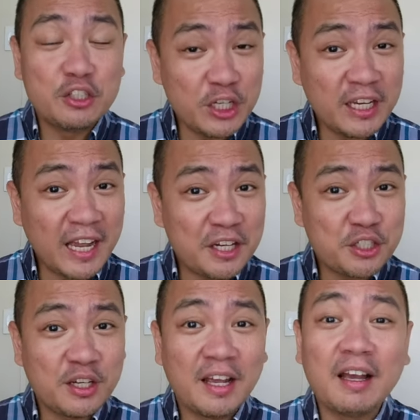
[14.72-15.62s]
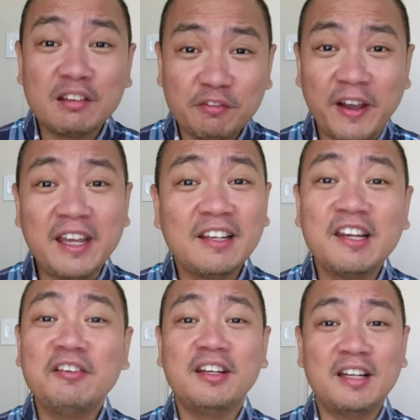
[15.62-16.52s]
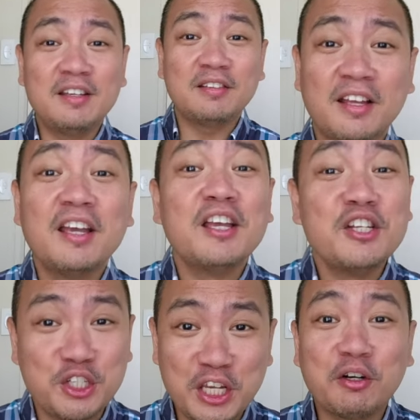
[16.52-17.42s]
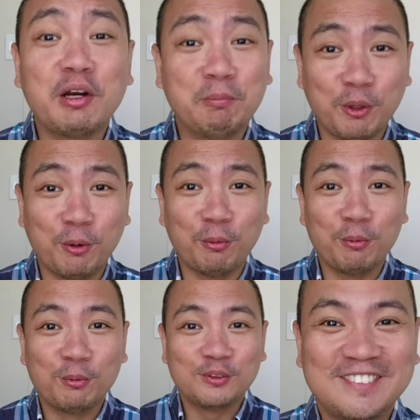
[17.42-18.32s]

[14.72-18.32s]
Gcash has finally released Gcrypto.